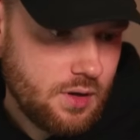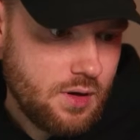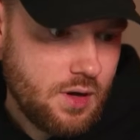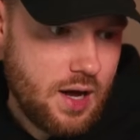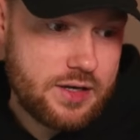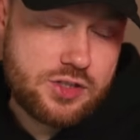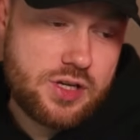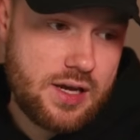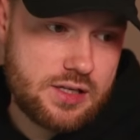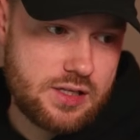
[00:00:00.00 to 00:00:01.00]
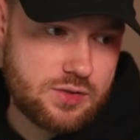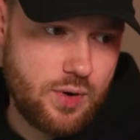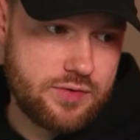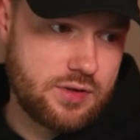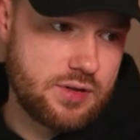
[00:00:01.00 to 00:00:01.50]
it's
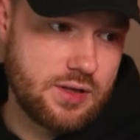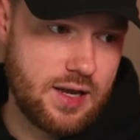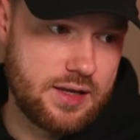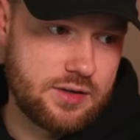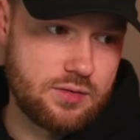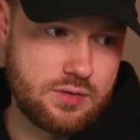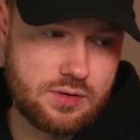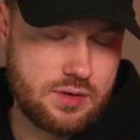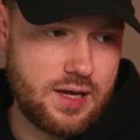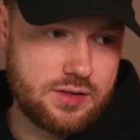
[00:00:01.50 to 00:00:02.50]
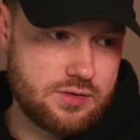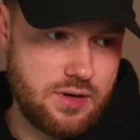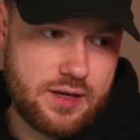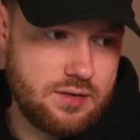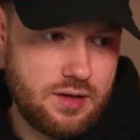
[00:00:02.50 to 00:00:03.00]
whether you think Lando's
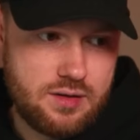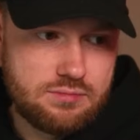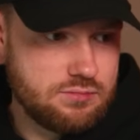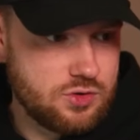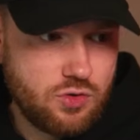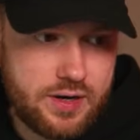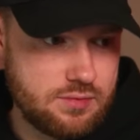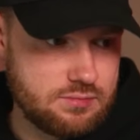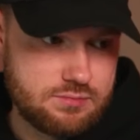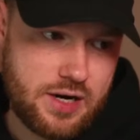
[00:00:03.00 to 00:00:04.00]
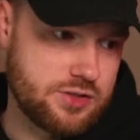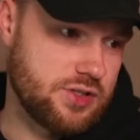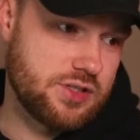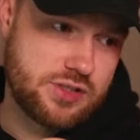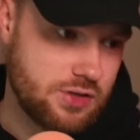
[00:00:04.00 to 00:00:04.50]
like great
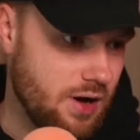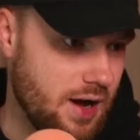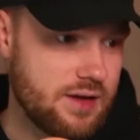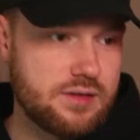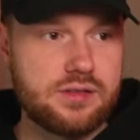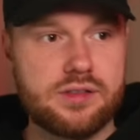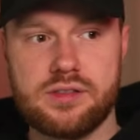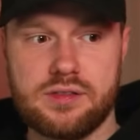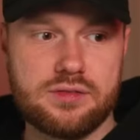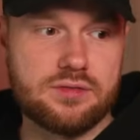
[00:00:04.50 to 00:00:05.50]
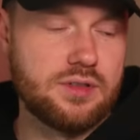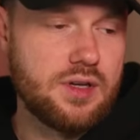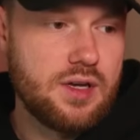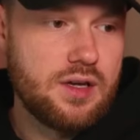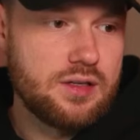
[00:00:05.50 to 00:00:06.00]
managing his tyres and,
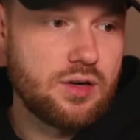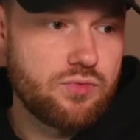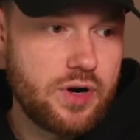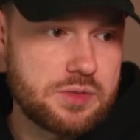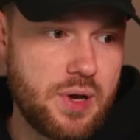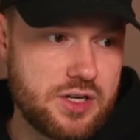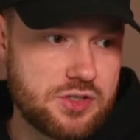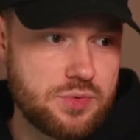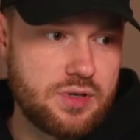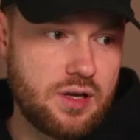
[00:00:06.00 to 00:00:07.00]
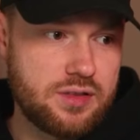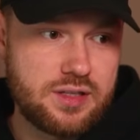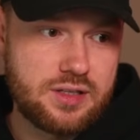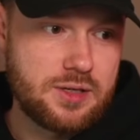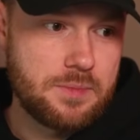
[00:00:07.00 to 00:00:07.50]
you know, race management. I
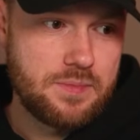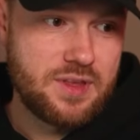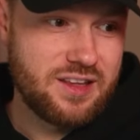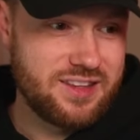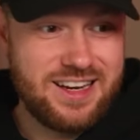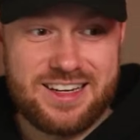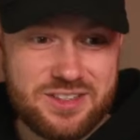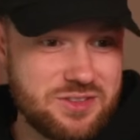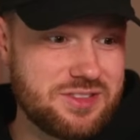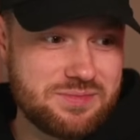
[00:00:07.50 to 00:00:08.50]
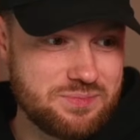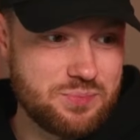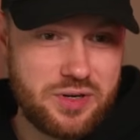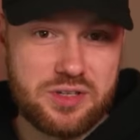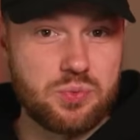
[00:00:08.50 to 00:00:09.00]
think Lando's
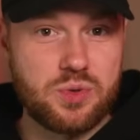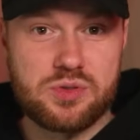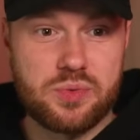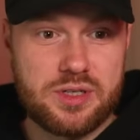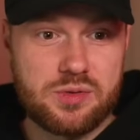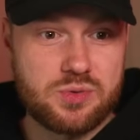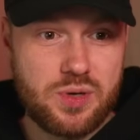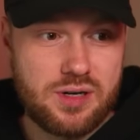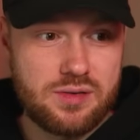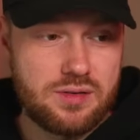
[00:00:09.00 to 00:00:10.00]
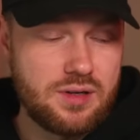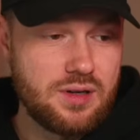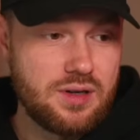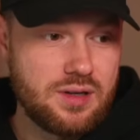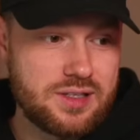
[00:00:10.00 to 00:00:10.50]
pretty good wheel-to-wheel as well.
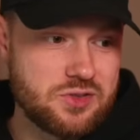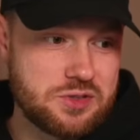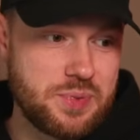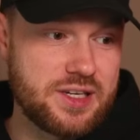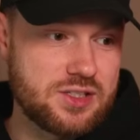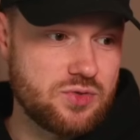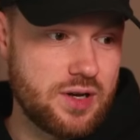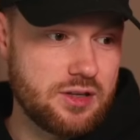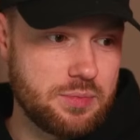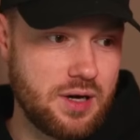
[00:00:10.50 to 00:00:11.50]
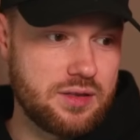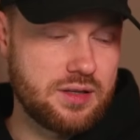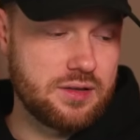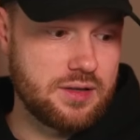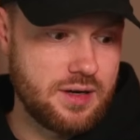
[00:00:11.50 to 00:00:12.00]
It's not his biggest strength, but I
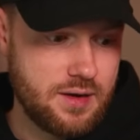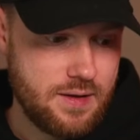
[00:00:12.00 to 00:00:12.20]
think that